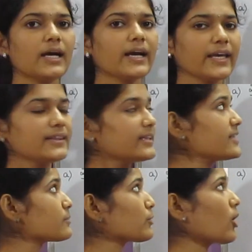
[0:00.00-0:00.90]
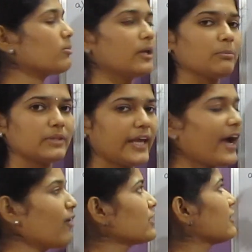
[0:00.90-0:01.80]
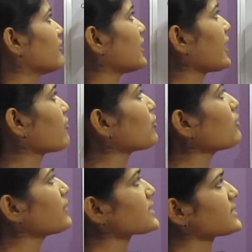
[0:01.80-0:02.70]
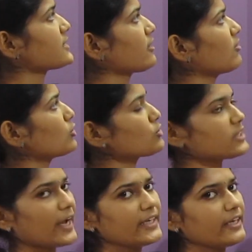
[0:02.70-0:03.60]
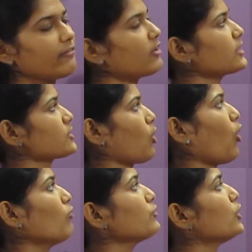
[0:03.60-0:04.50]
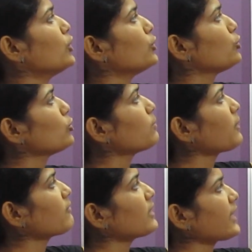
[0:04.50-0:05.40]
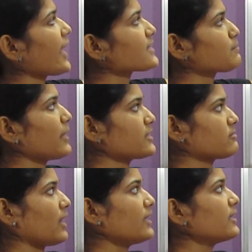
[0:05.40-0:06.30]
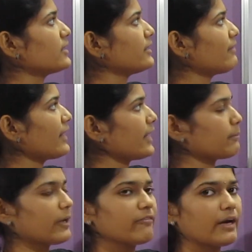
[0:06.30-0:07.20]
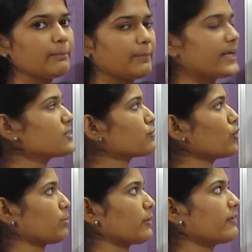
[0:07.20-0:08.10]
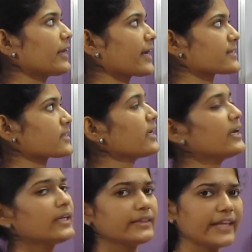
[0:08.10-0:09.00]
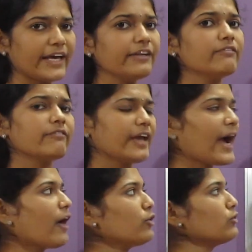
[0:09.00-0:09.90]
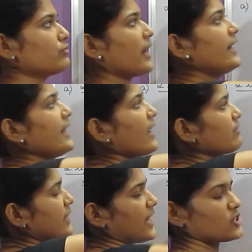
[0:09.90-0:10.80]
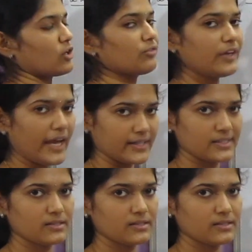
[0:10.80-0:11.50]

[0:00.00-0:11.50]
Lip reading: In this problem, they have given f of x is equal to sine inverse of 2 power x plus 1 divided by 1 plus 4 power x. Then we have to find f dash of x.